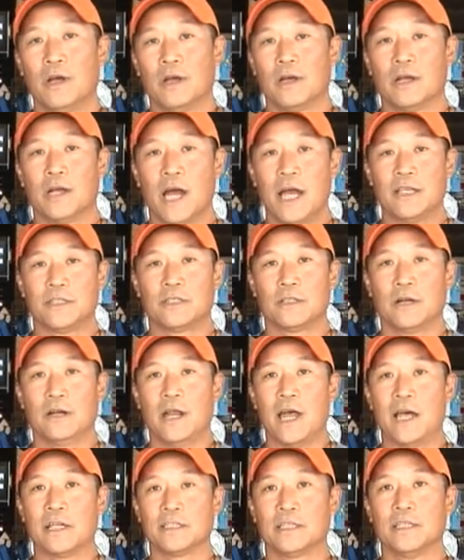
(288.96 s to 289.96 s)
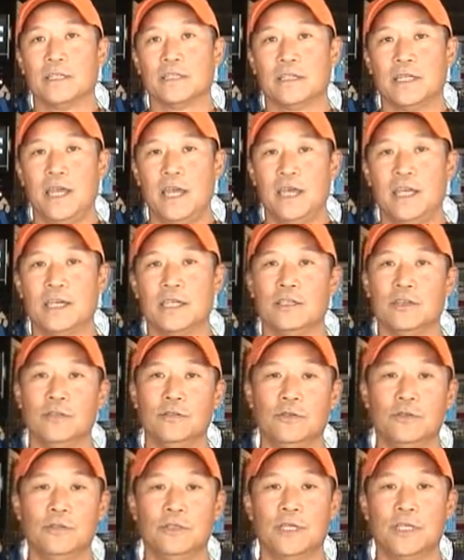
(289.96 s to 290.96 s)
guys started asking us, hey, can you
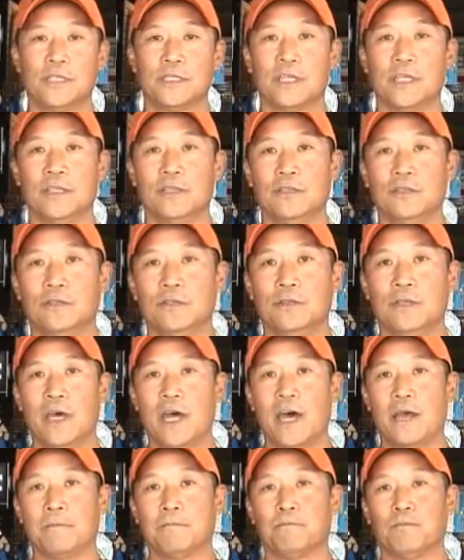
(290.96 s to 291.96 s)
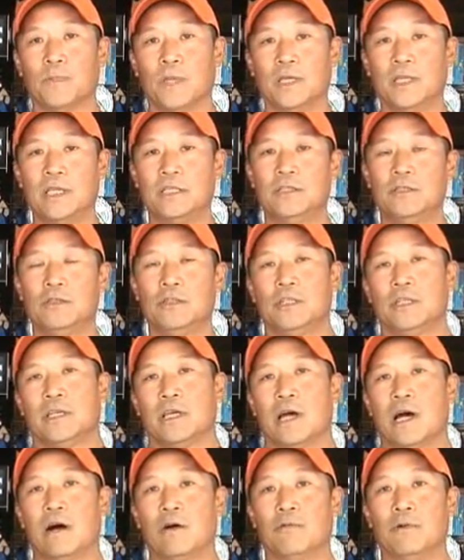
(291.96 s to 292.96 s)
do this? Can you do that? And that's usually
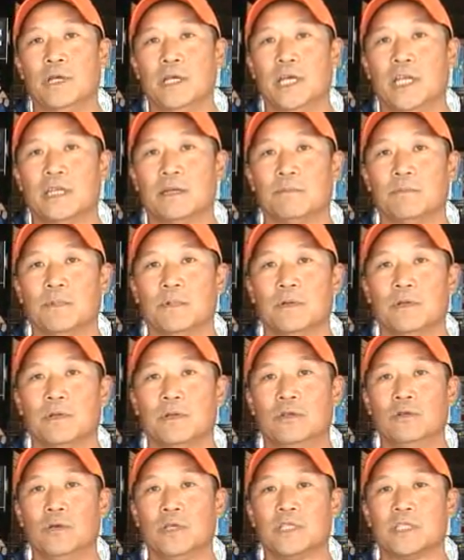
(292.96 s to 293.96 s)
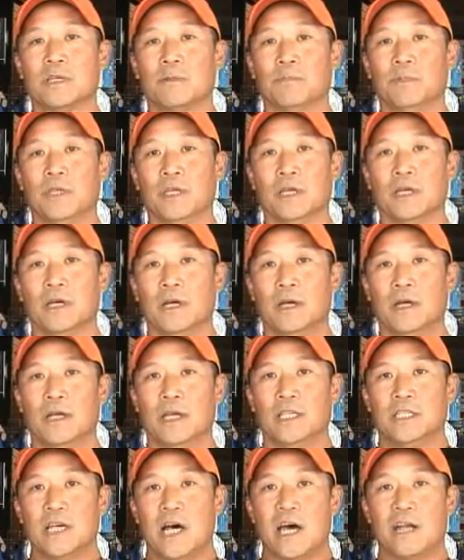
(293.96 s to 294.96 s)
how we end up doing something.
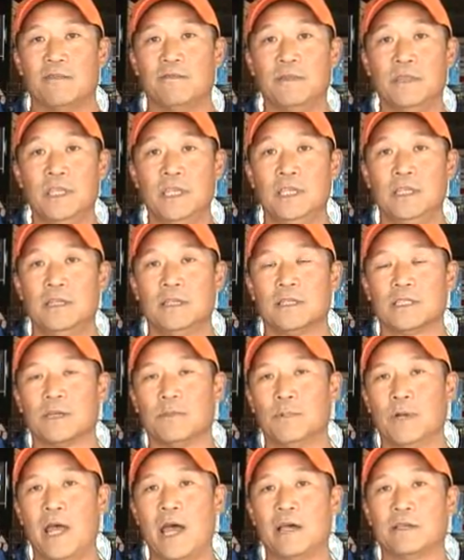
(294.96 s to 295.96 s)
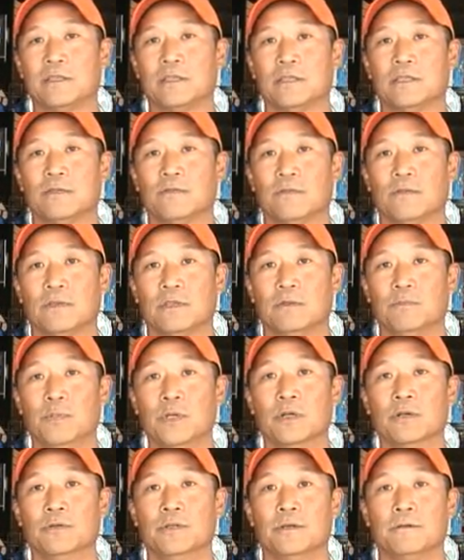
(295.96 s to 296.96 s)
It's out of need. Someone asks us to
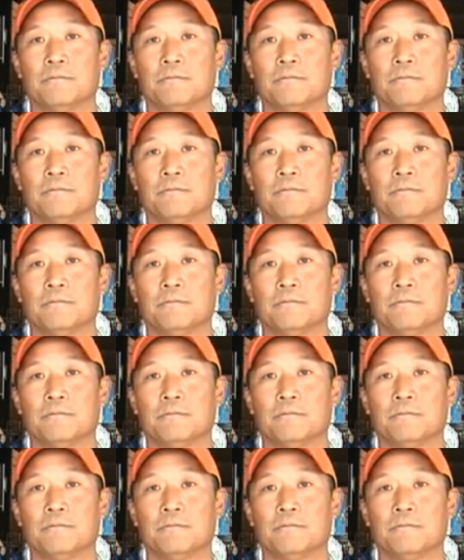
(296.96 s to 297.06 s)
build.